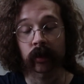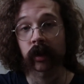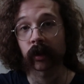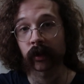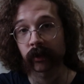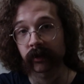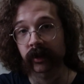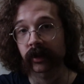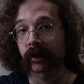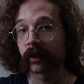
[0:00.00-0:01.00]

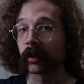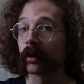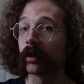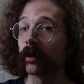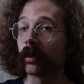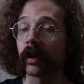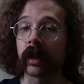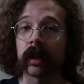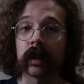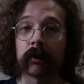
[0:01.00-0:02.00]
cloves,
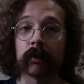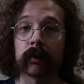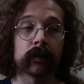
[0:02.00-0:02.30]
no